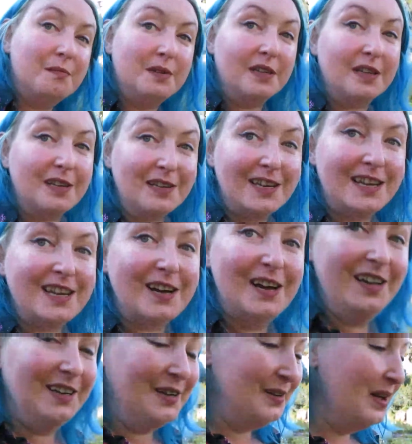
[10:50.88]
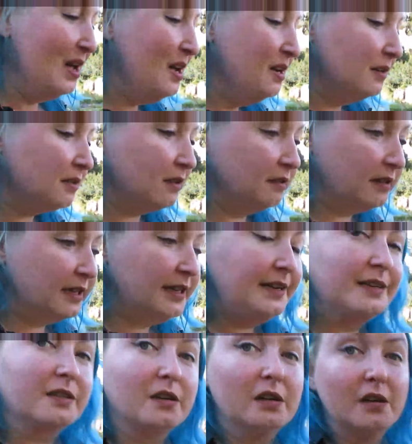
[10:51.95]
Yeah, and here. So
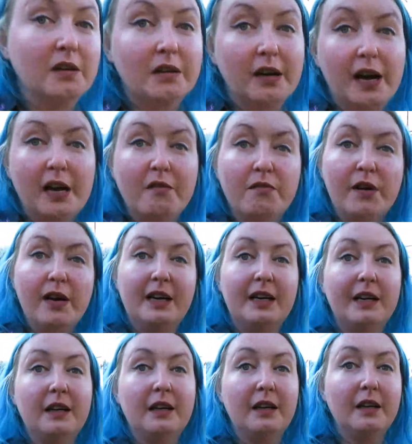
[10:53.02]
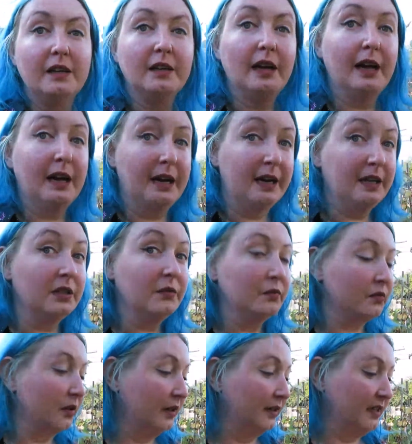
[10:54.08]
these are a rare heirloom
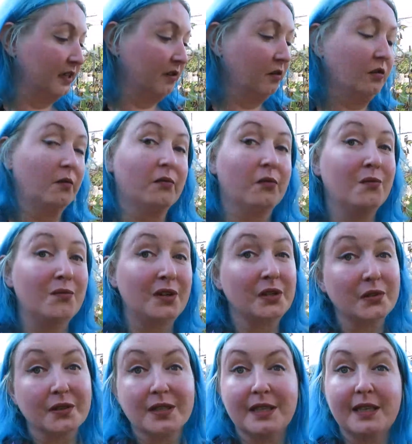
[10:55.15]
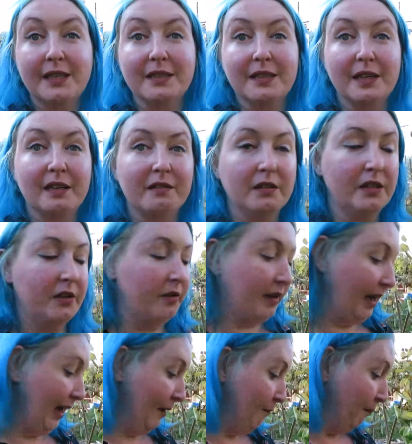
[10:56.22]
variety. I got them from Real Seeds here in the
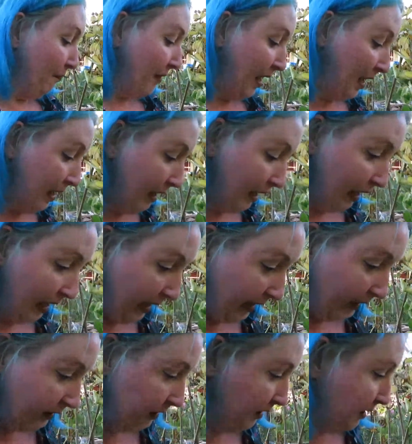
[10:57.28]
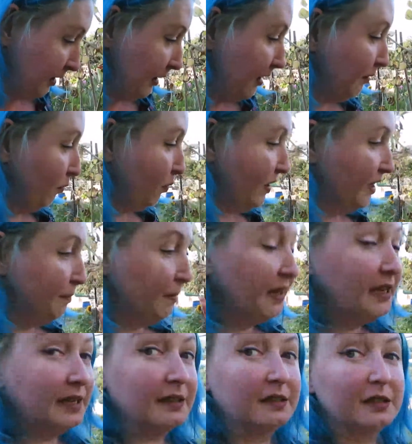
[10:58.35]
UK, and we
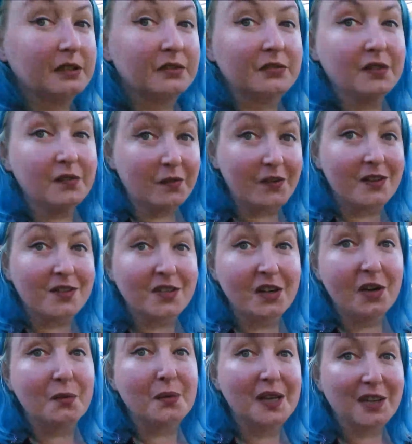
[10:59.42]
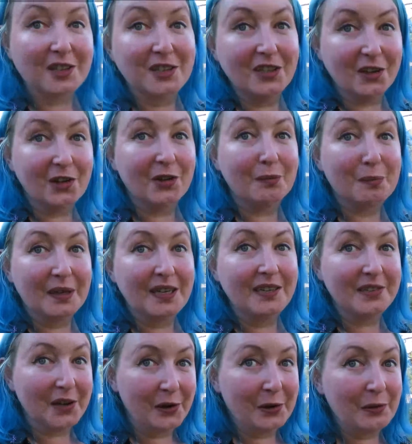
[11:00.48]
picked, for the first time we actually got peas
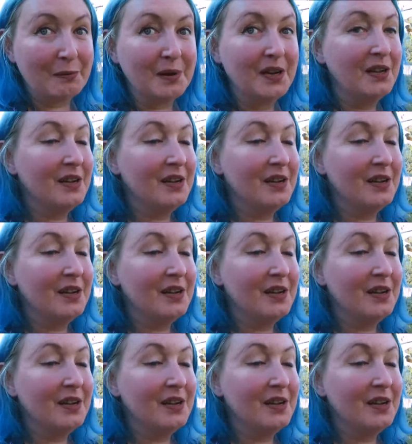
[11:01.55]
home.